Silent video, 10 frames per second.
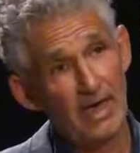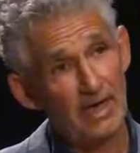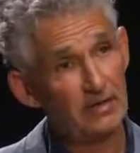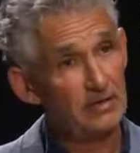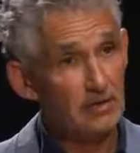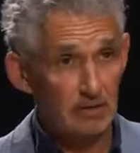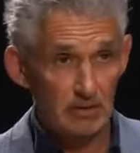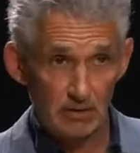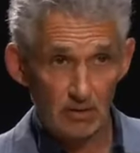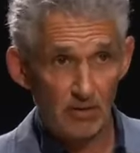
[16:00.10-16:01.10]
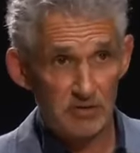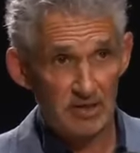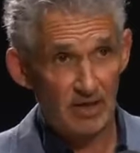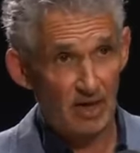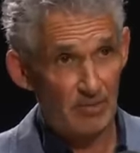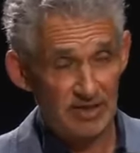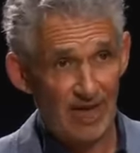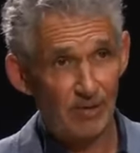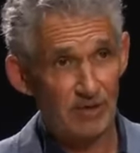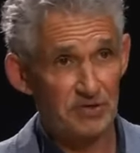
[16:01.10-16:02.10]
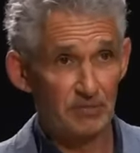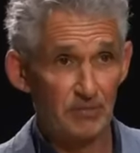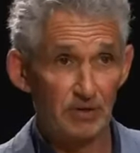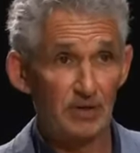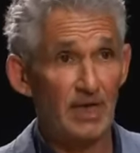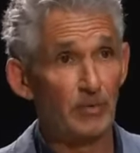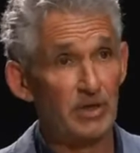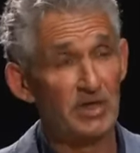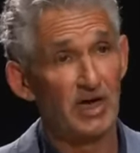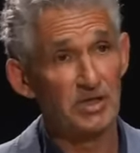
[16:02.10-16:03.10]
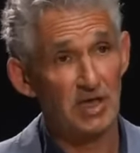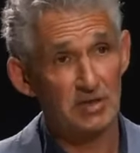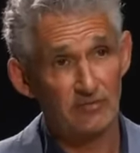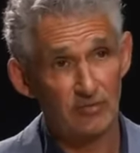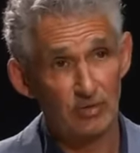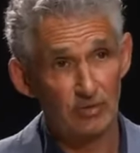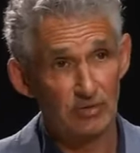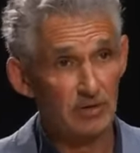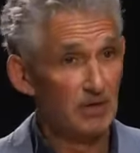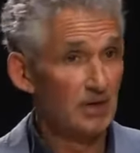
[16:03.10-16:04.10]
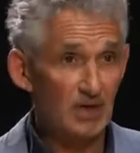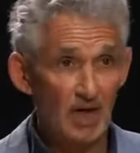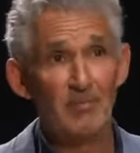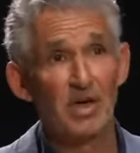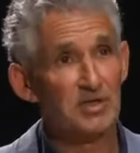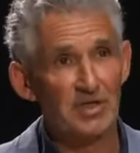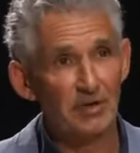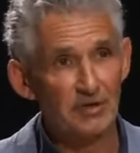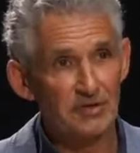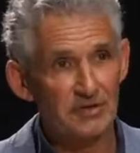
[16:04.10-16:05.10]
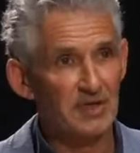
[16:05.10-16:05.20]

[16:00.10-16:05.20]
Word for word: and obviously our metabolism and how we digest food, mm-hmm. amongst others.